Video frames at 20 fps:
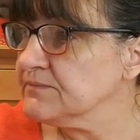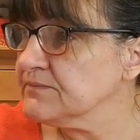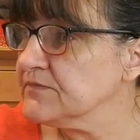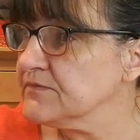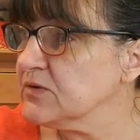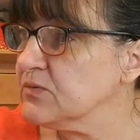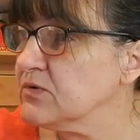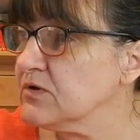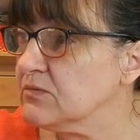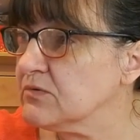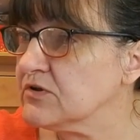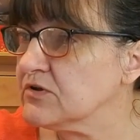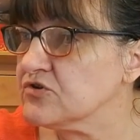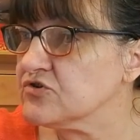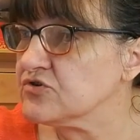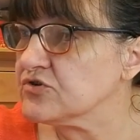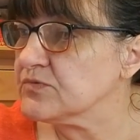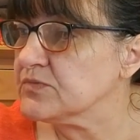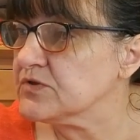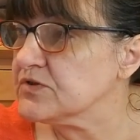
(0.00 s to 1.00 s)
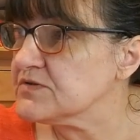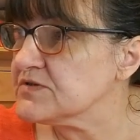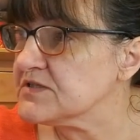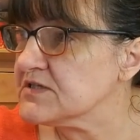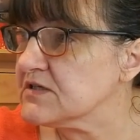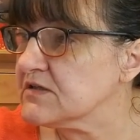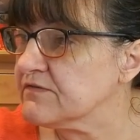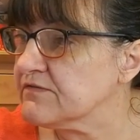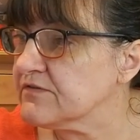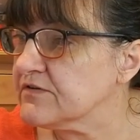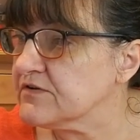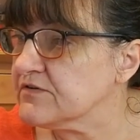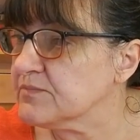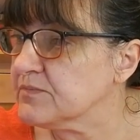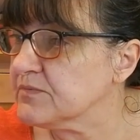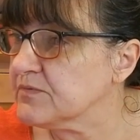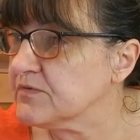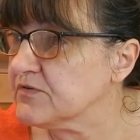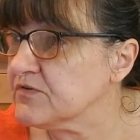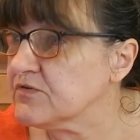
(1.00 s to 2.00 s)
You will want to join when you see the first,
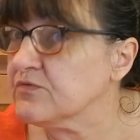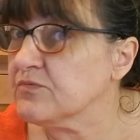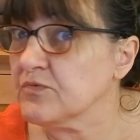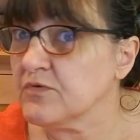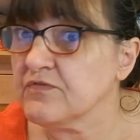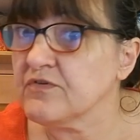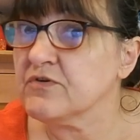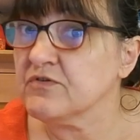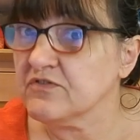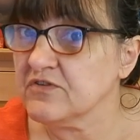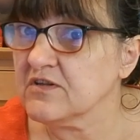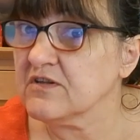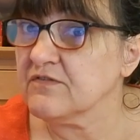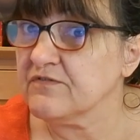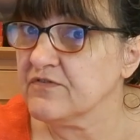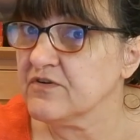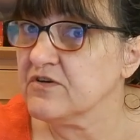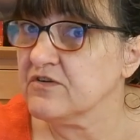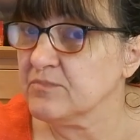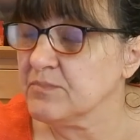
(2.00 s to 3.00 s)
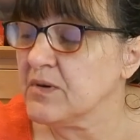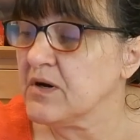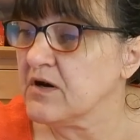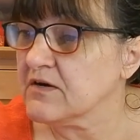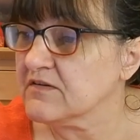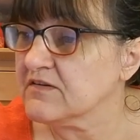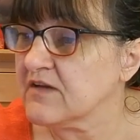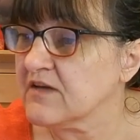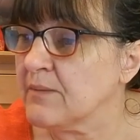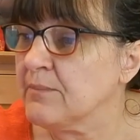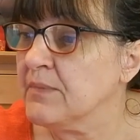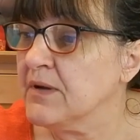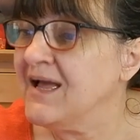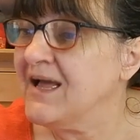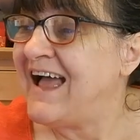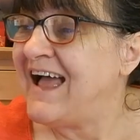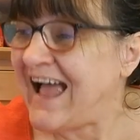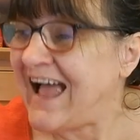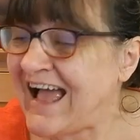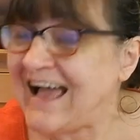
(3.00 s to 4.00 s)
if you see the first parts up,
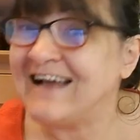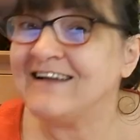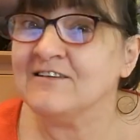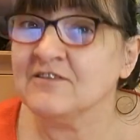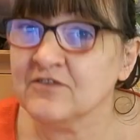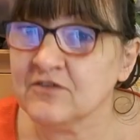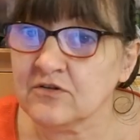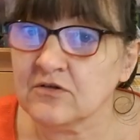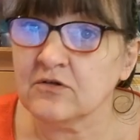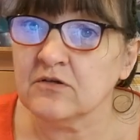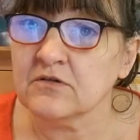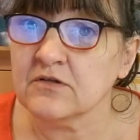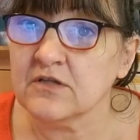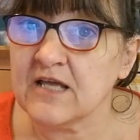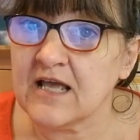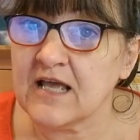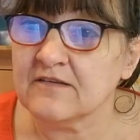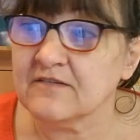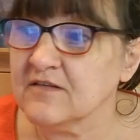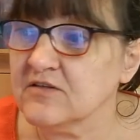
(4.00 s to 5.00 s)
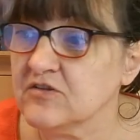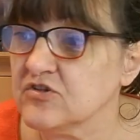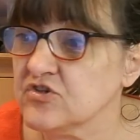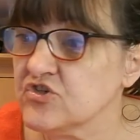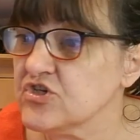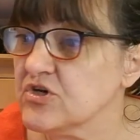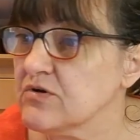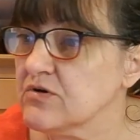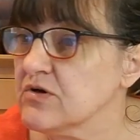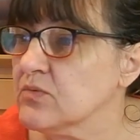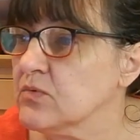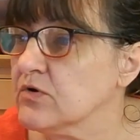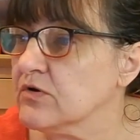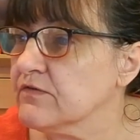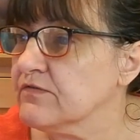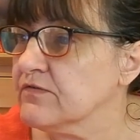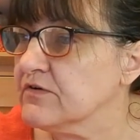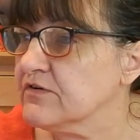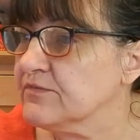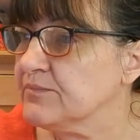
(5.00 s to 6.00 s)
and on the Etsy to show you what the
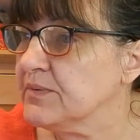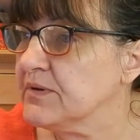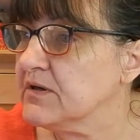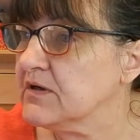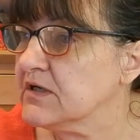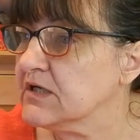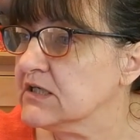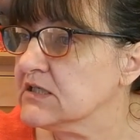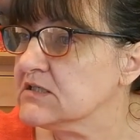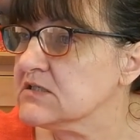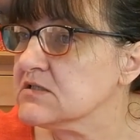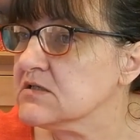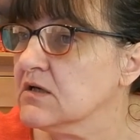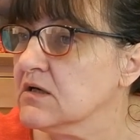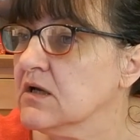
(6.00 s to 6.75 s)
first part is.